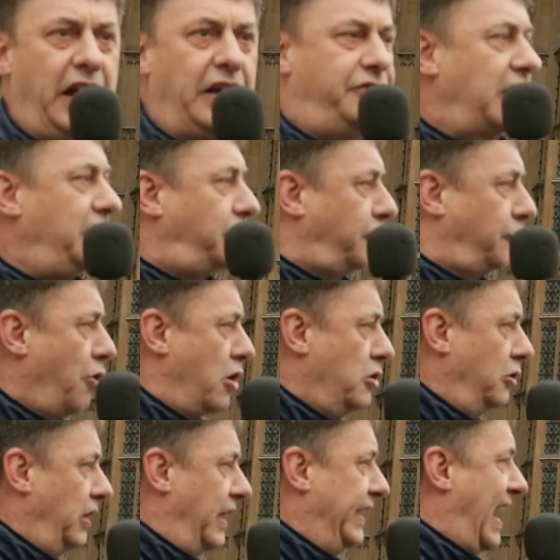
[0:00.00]
is a
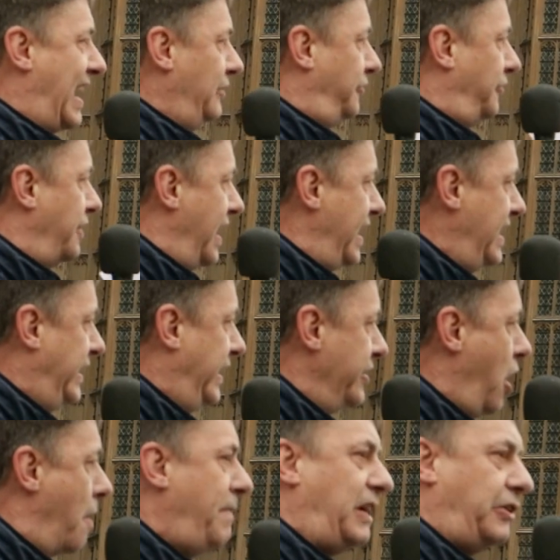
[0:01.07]
struggle against an
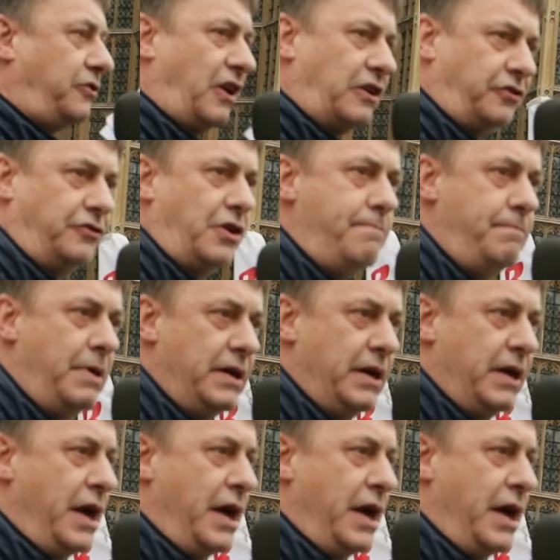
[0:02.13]
economic system